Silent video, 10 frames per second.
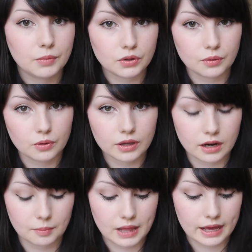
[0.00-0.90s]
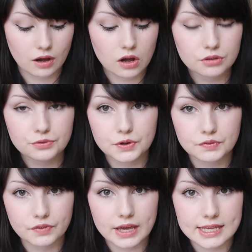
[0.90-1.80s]
You can apply it all over your
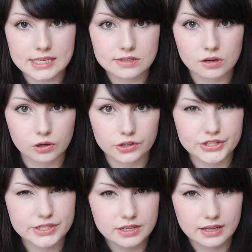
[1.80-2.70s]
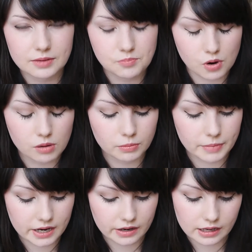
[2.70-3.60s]
face or just in
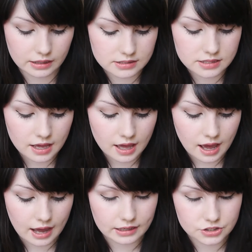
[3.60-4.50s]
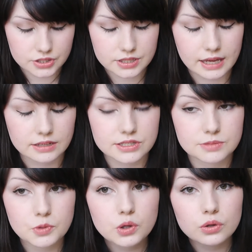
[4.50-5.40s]
problem areas, and it just kind of
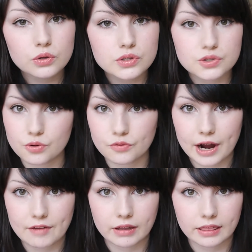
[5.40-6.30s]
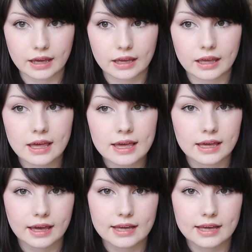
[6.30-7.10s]
smooths over everything. It